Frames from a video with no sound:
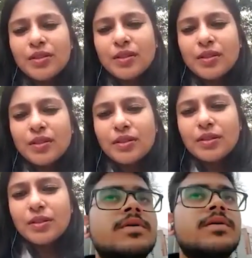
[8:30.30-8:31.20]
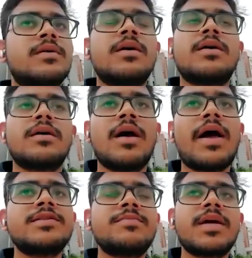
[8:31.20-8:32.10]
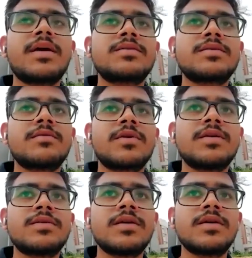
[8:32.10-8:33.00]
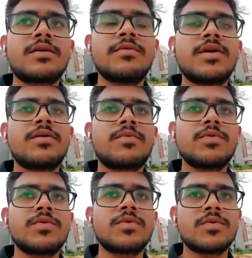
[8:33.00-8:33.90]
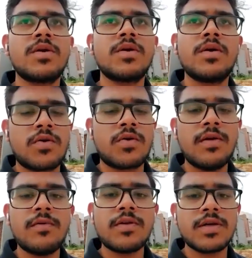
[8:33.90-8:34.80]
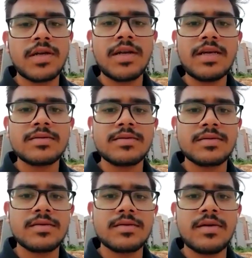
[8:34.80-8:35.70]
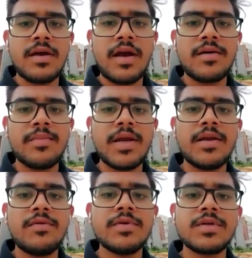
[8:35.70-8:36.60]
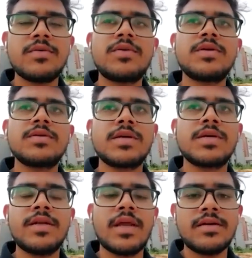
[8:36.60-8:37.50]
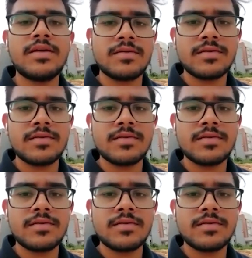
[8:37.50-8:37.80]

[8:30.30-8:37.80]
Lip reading: Ma'am, highest package, we can say it went up to 12 or 13 lakhs, and median was around 7, 8.